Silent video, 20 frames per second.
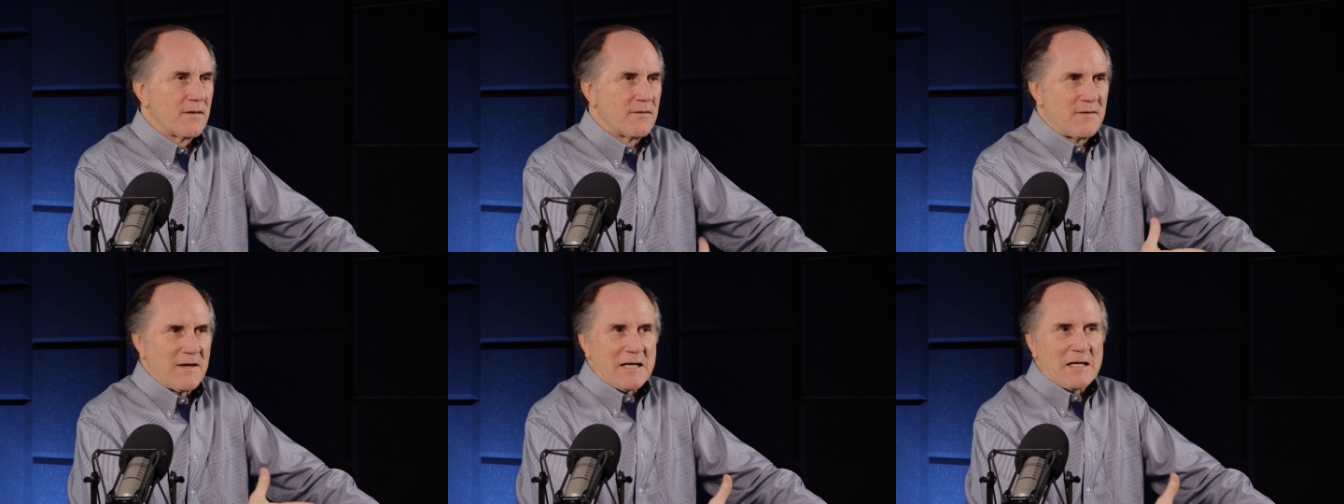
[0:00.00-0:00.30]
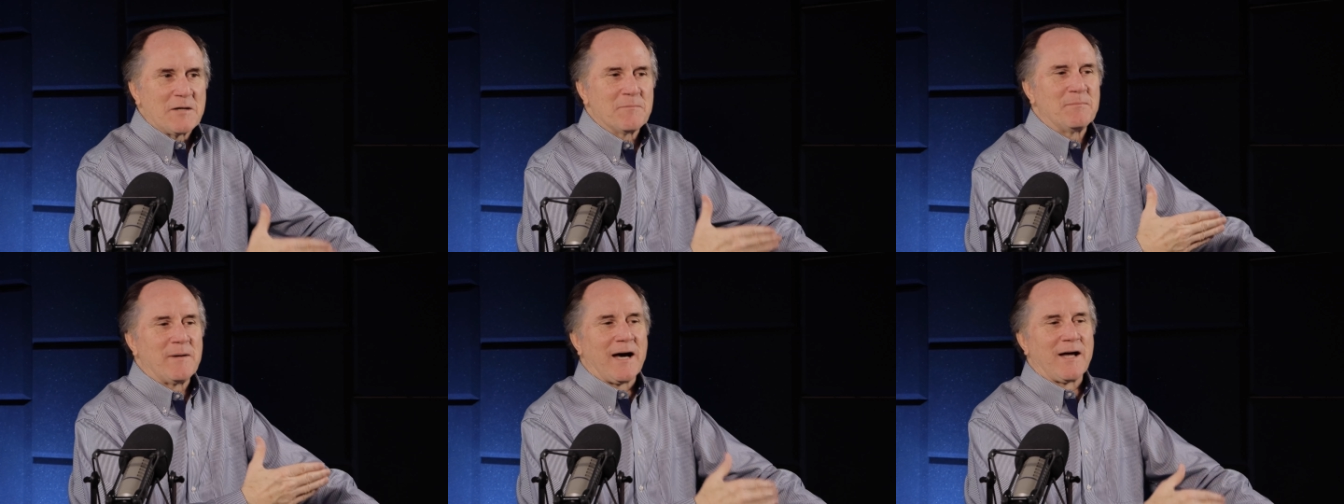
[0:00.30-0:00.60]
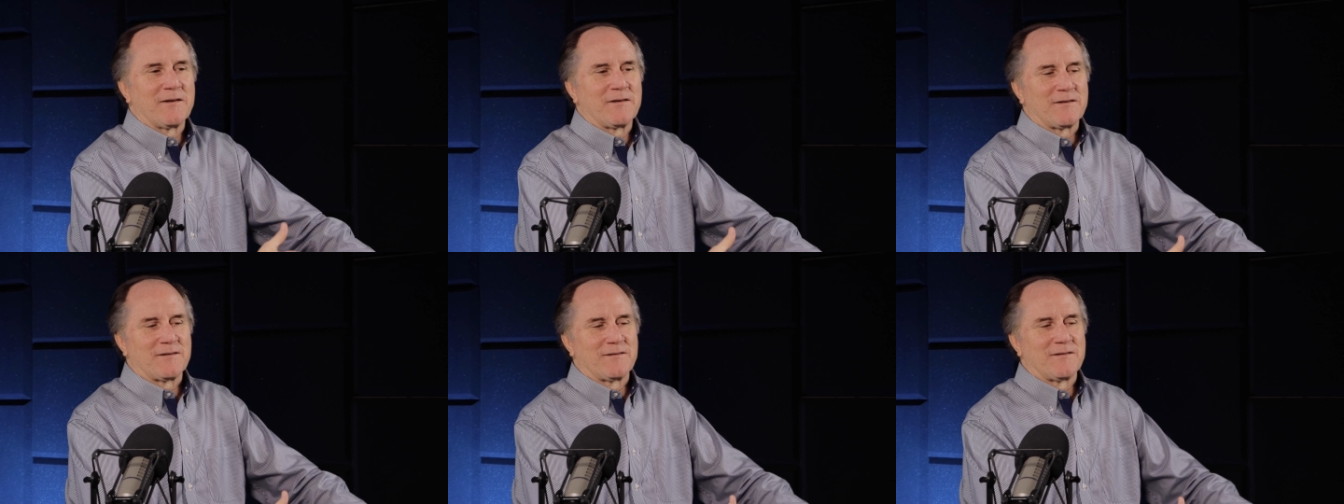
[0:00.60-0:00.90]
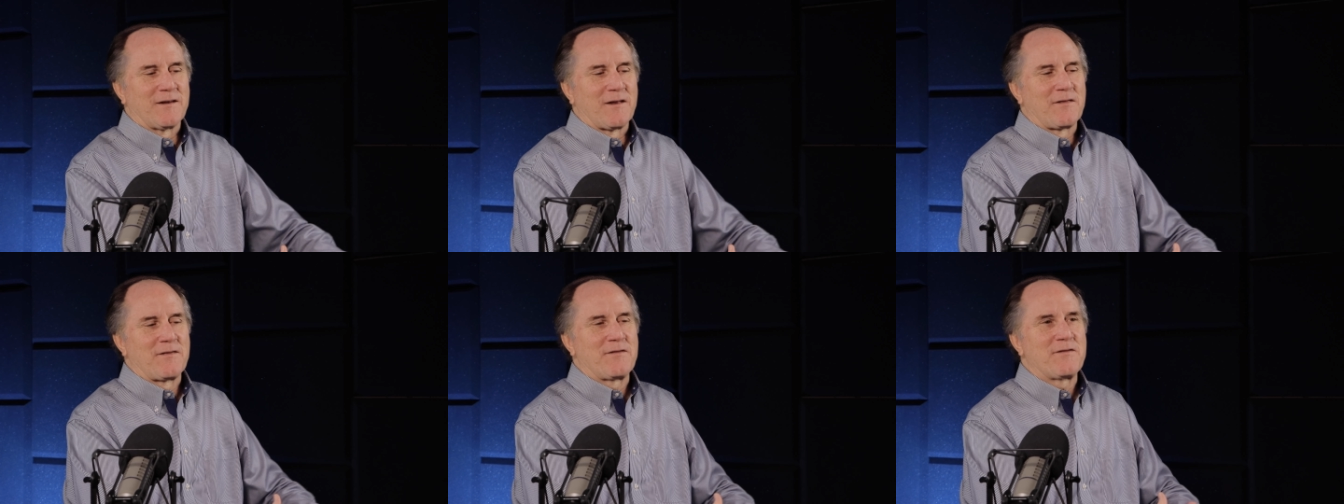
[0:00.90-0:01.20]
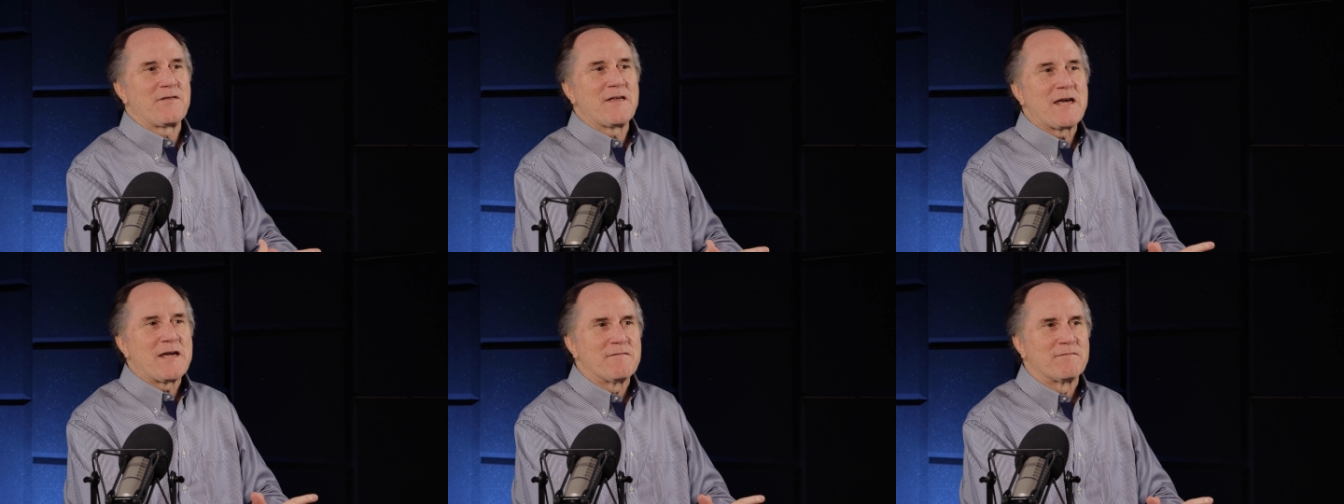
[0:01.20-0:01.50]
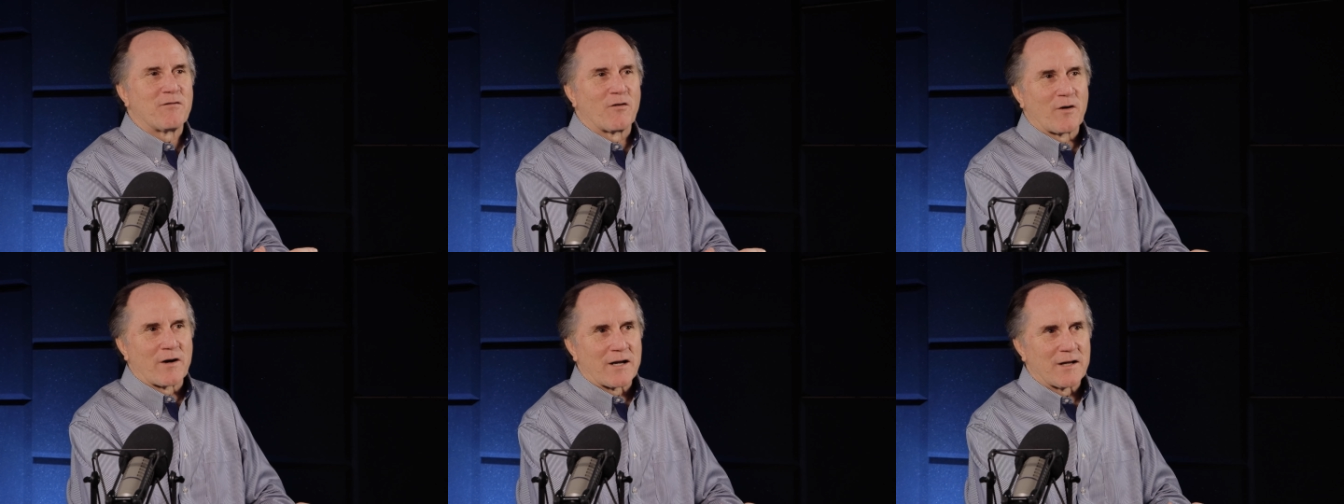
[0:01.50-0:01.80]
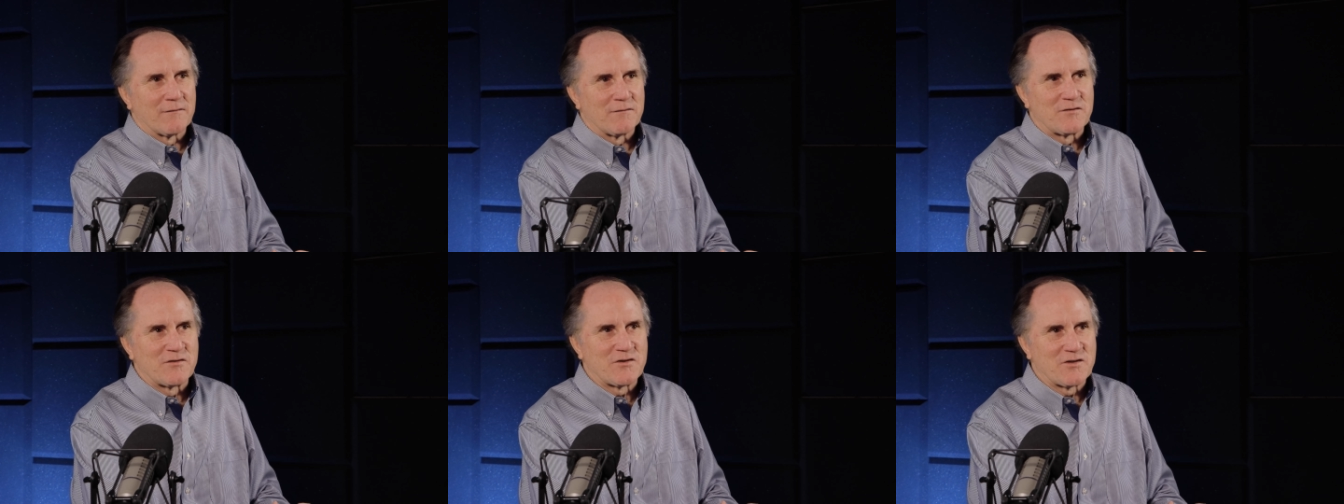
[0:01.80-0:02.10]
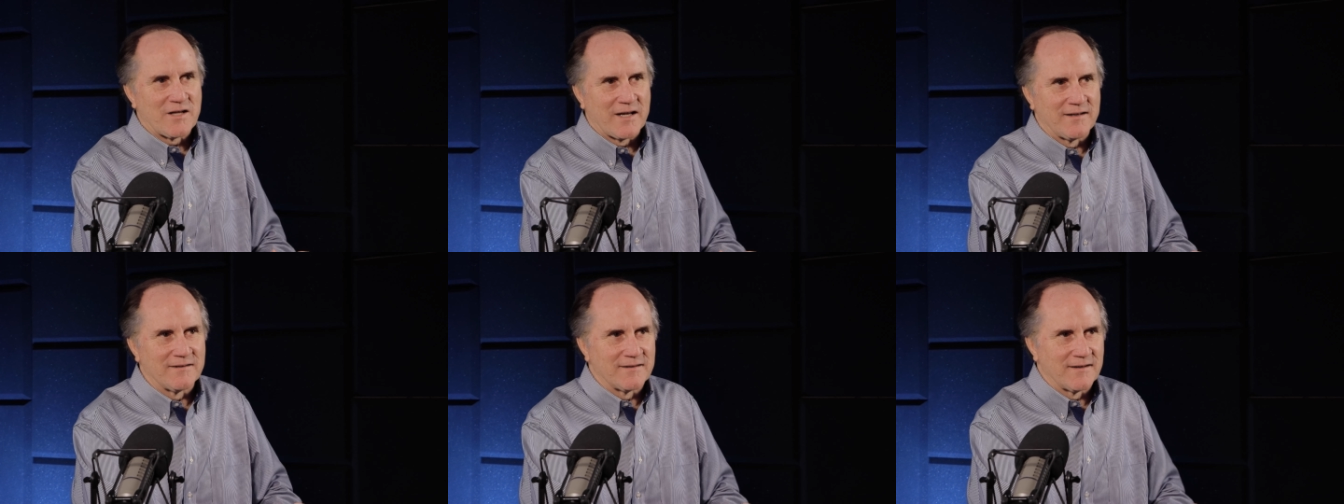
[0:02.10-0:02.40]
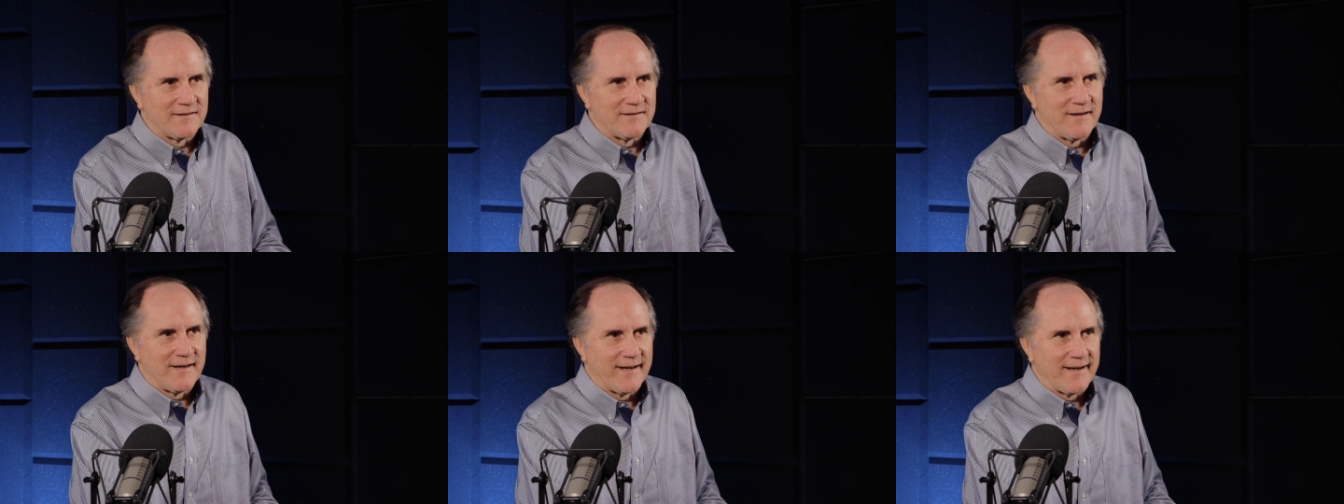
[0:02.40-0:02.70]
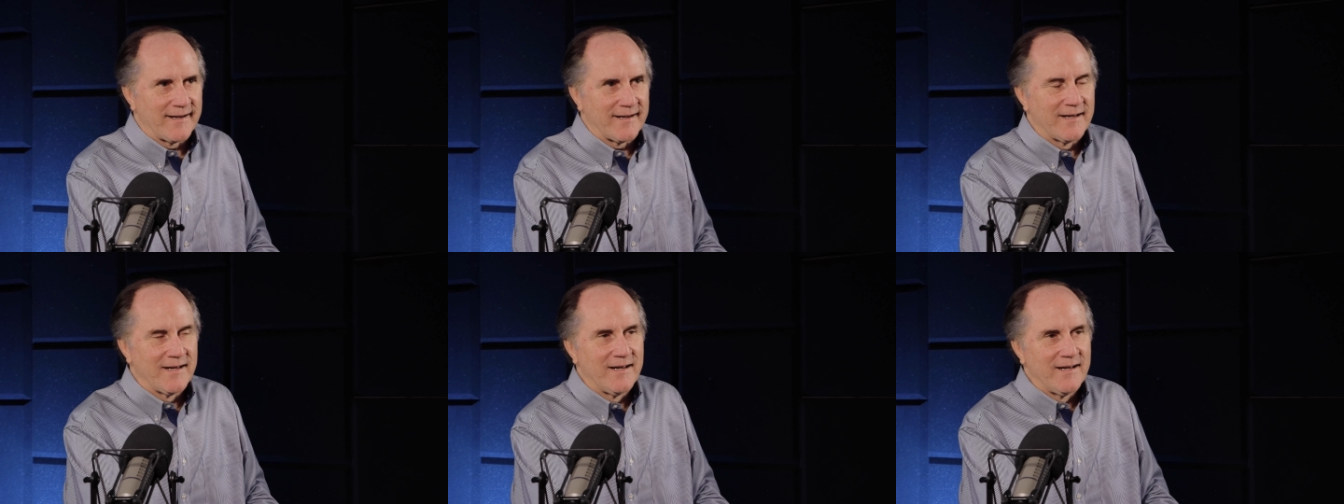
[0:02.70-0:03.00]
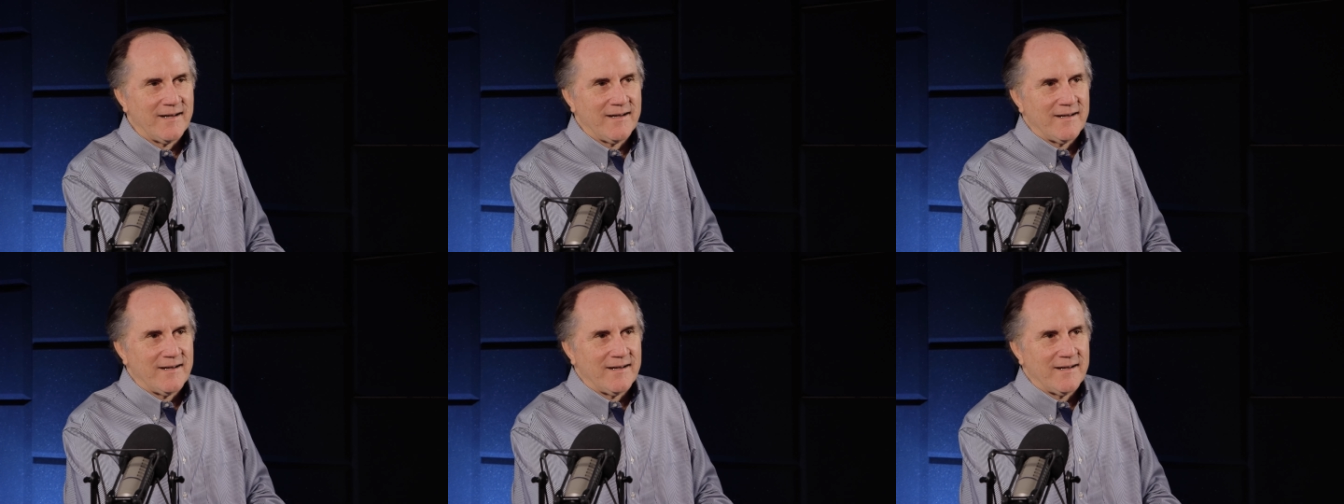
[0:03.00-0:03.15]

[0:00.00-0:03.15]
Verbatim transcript: Think about the thievery of sin today.